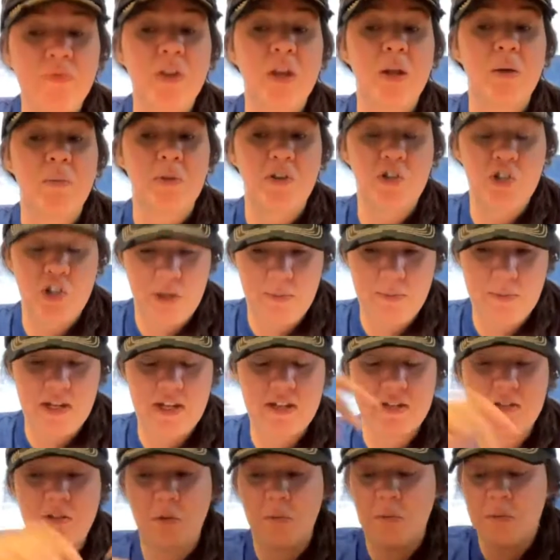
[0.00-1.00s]
My chimney
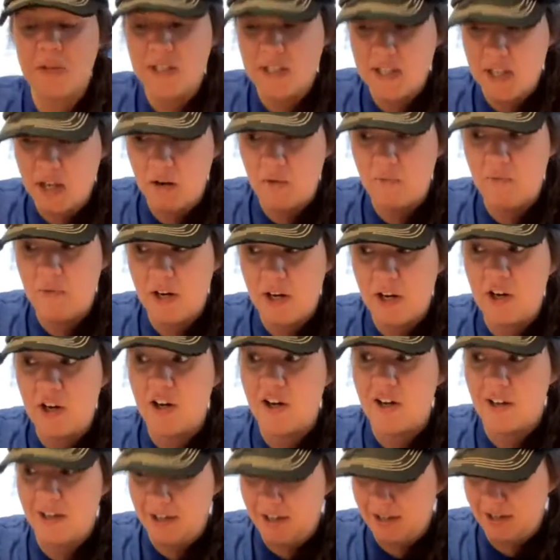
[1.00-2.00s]
is going to be set on fire
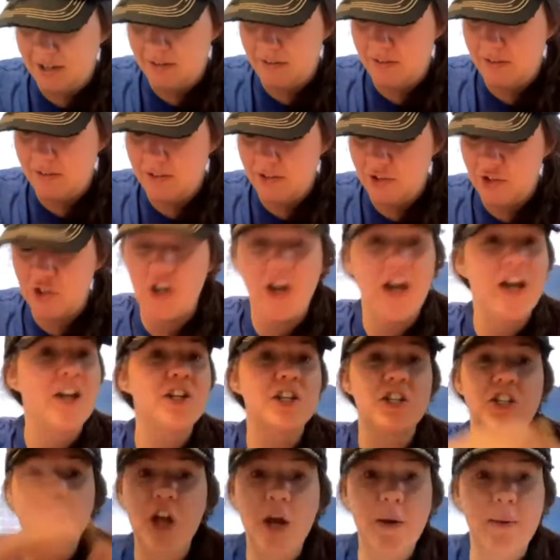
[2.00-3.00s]
again this year. I
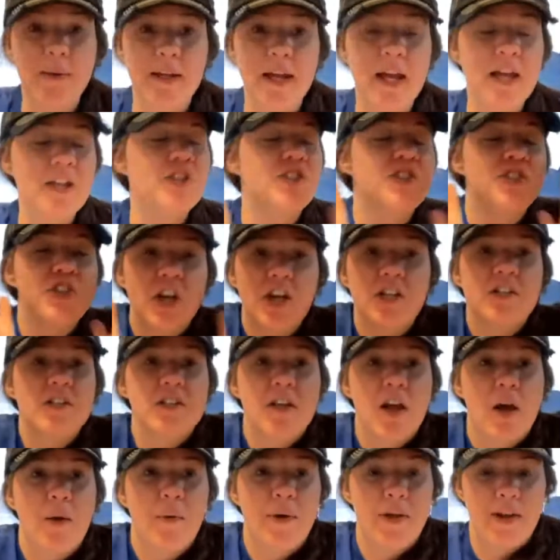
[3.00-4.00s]
just know it.
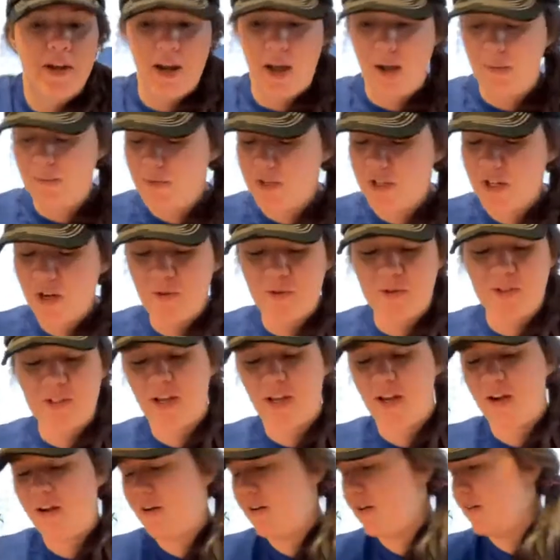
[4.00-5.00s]
I'm so
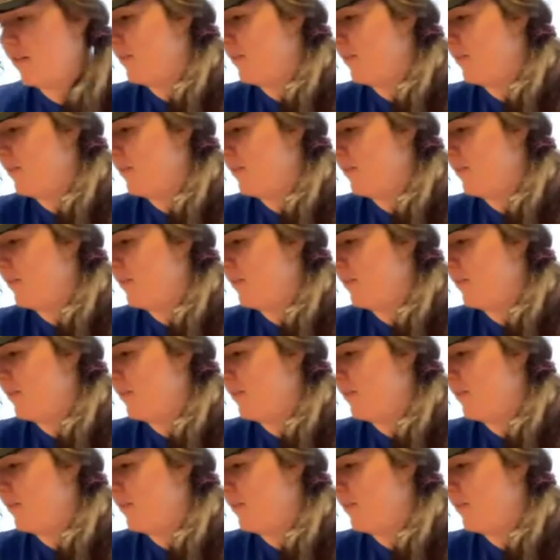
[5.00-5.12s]
scared.